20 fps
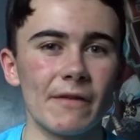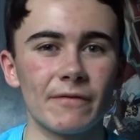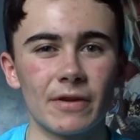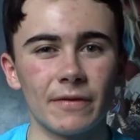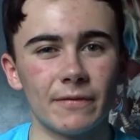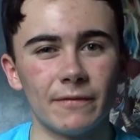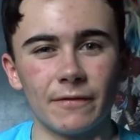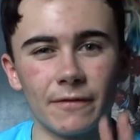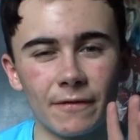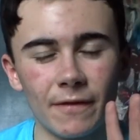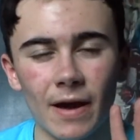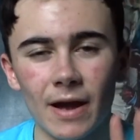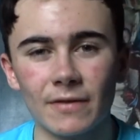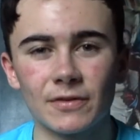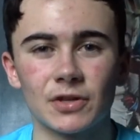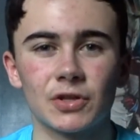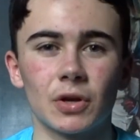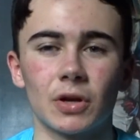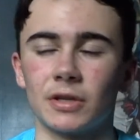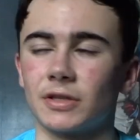given
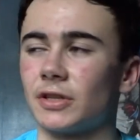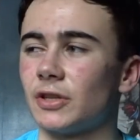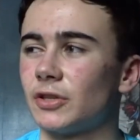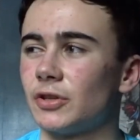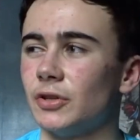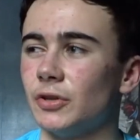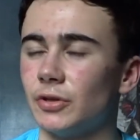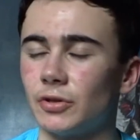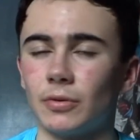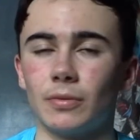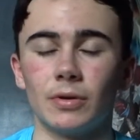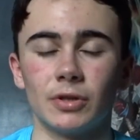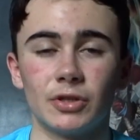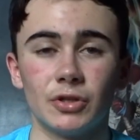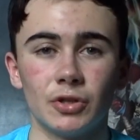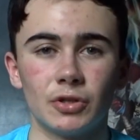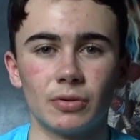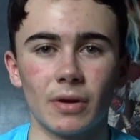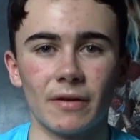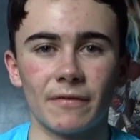5 shots to
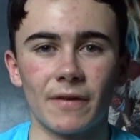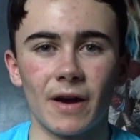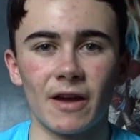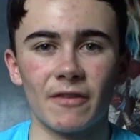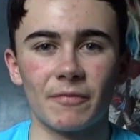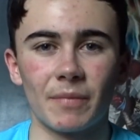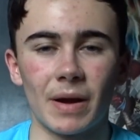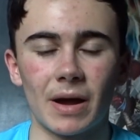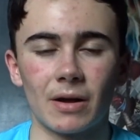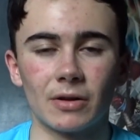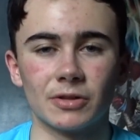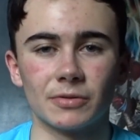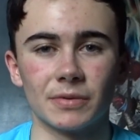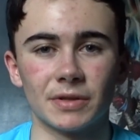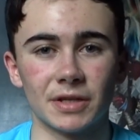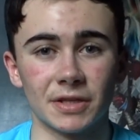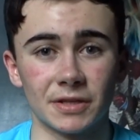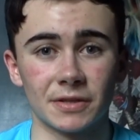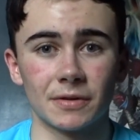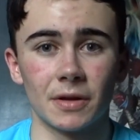225 pounds,
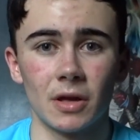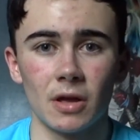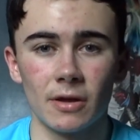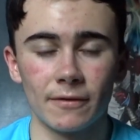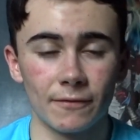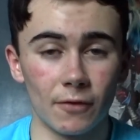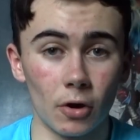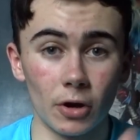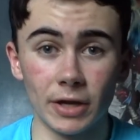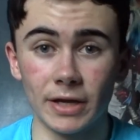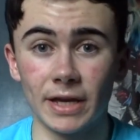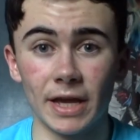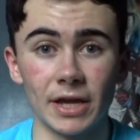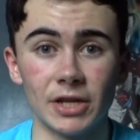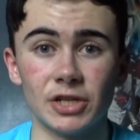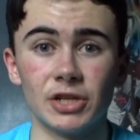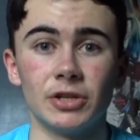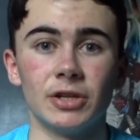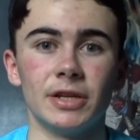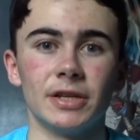which is 40
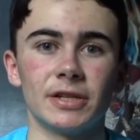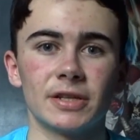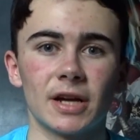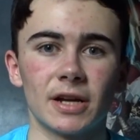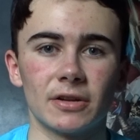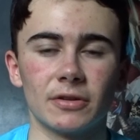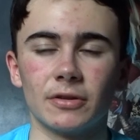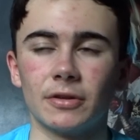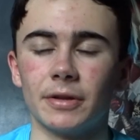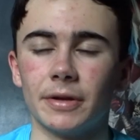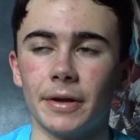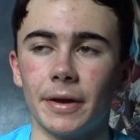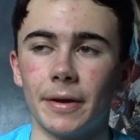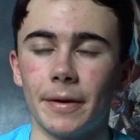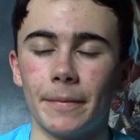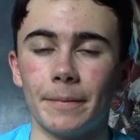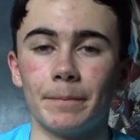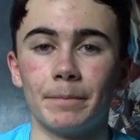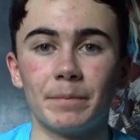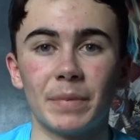kg on each side on
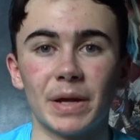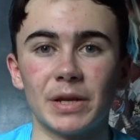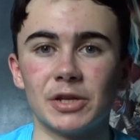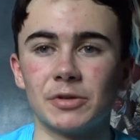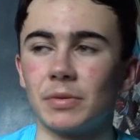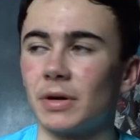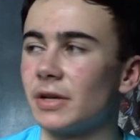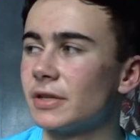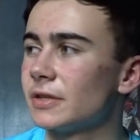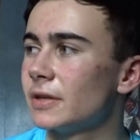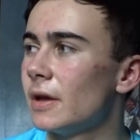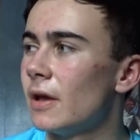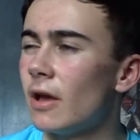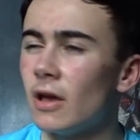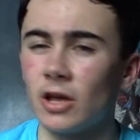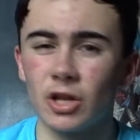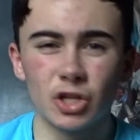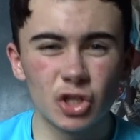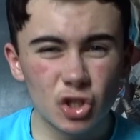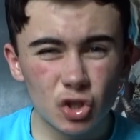the bench press.
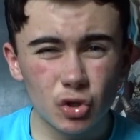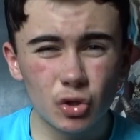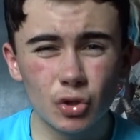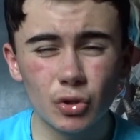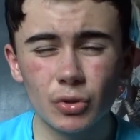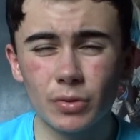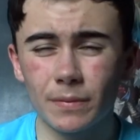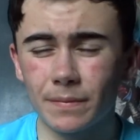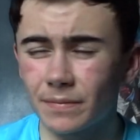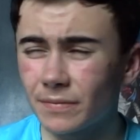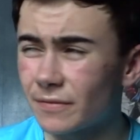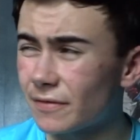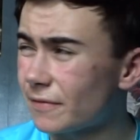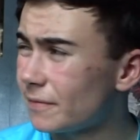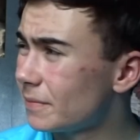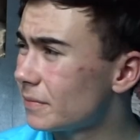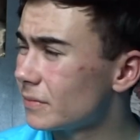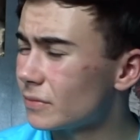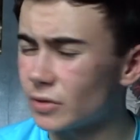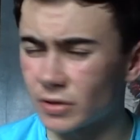
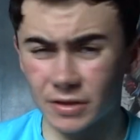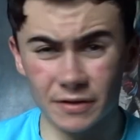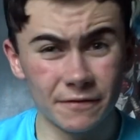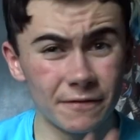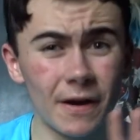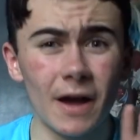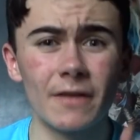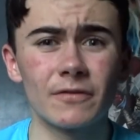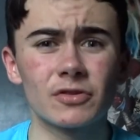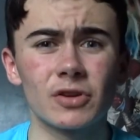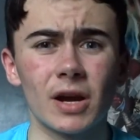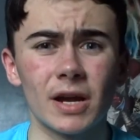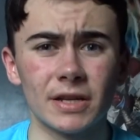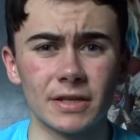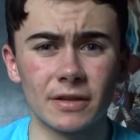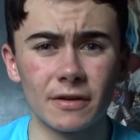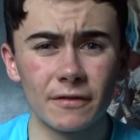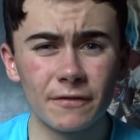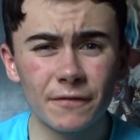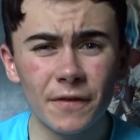5
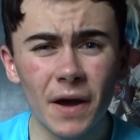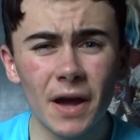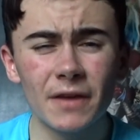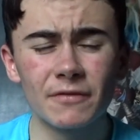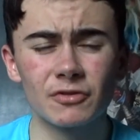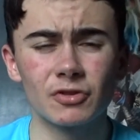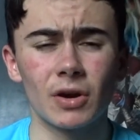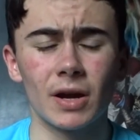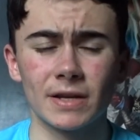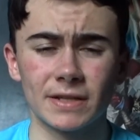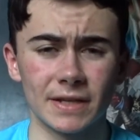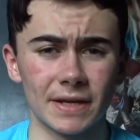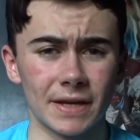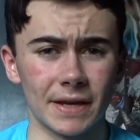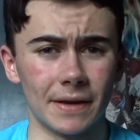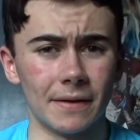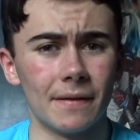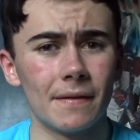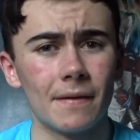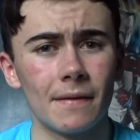tries? 5 tries at
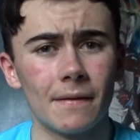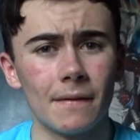it.